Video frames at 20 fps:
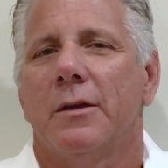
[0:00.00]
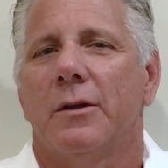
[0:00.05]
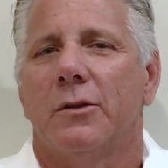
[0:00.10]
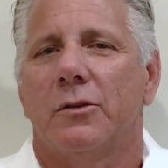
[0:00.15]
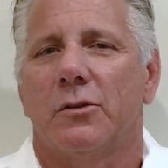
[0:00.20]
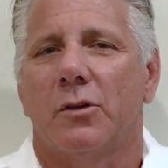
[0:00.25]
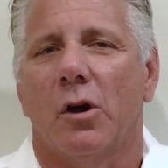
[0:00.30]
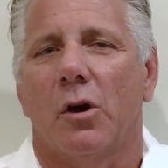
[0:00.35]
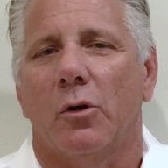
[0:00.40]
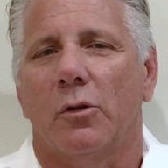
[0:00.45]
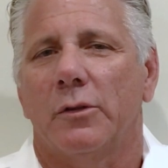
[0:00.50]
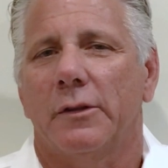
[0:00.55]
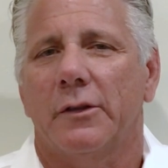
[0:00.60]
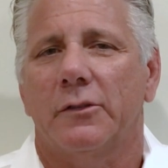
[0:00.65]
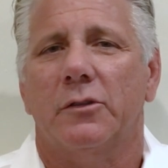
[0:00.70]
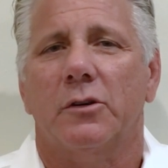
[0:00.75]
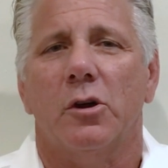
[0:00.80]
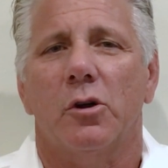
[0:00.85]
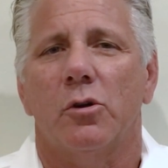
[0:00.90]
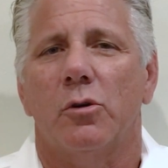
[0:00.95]
So
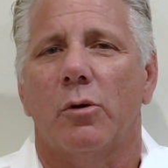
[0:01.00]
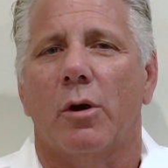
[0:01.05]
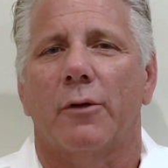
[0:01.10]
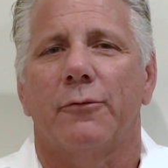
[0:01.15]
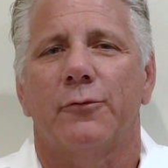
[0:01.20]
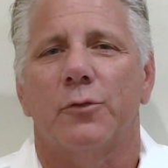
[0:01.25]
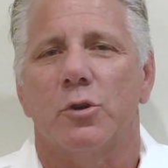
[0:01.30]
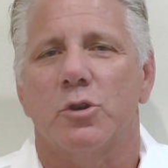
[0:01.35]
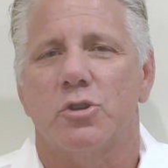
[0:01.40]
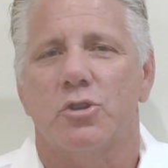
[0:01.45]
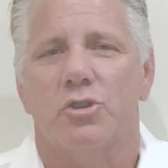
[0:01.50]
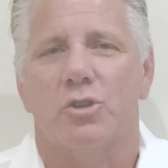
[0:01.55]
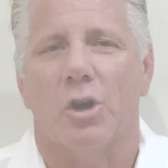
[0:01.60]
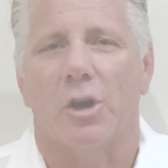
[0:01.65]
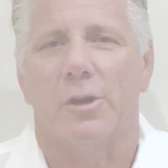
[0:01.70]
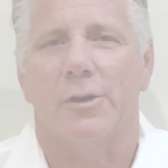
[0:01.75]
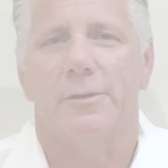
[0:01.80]
let's go to our first chart.